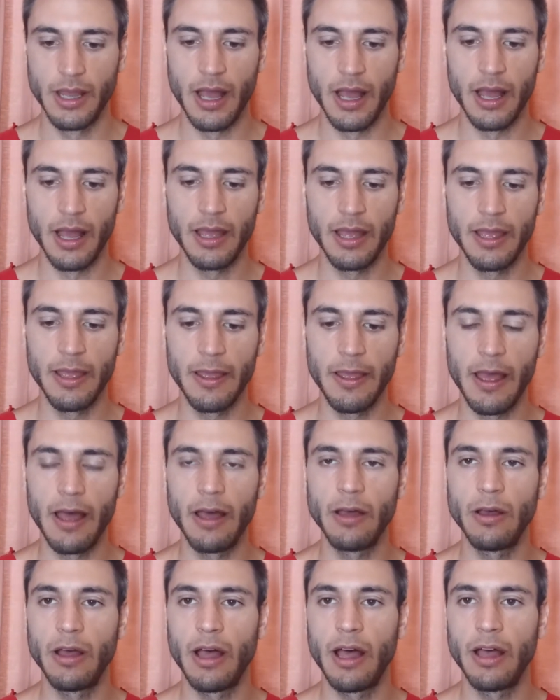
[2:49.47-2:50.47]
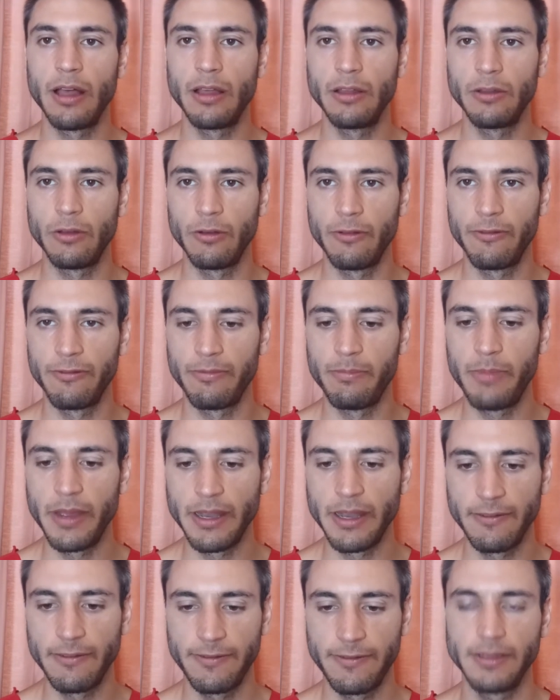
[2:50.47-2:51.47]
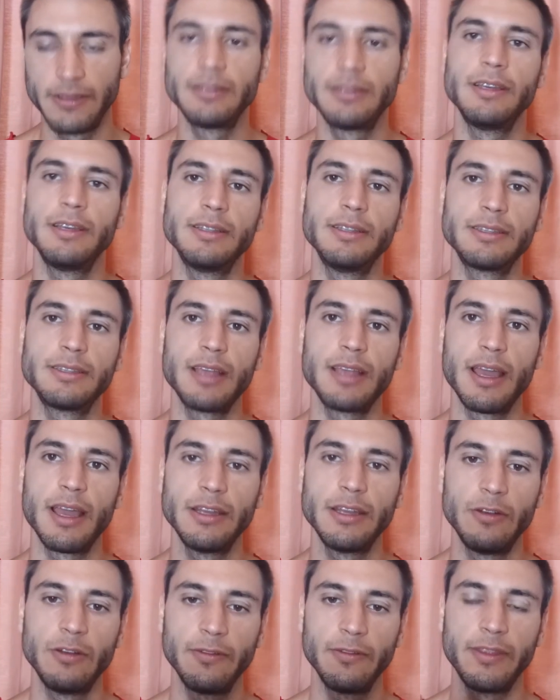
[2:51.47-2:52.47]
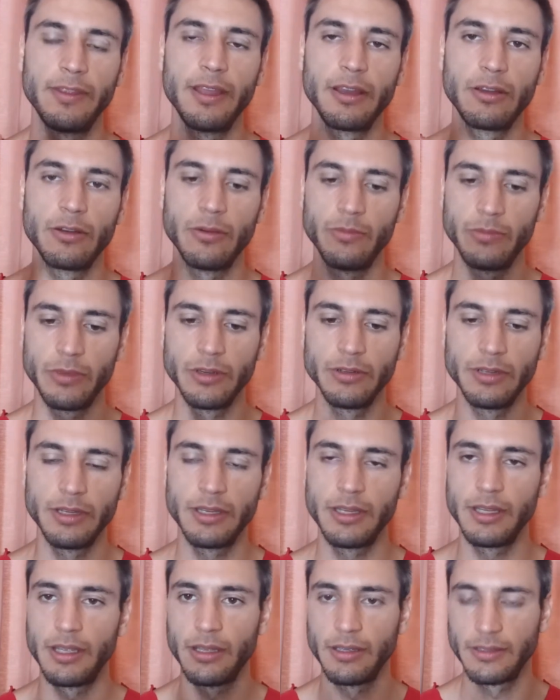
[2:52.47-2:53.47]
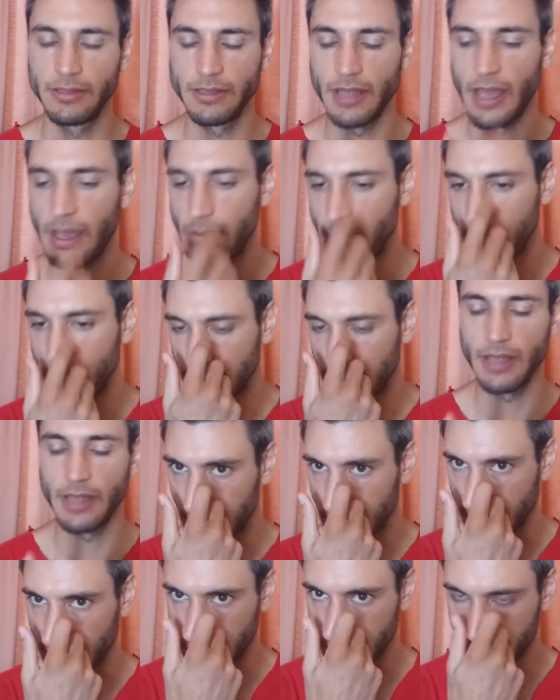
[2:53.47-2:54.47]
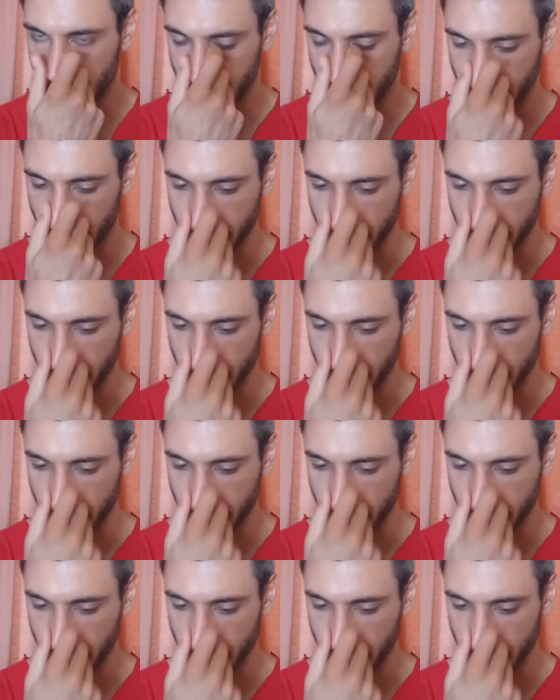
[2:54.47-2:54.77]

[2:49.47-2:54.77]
are of benefit inside of the community tribe structure.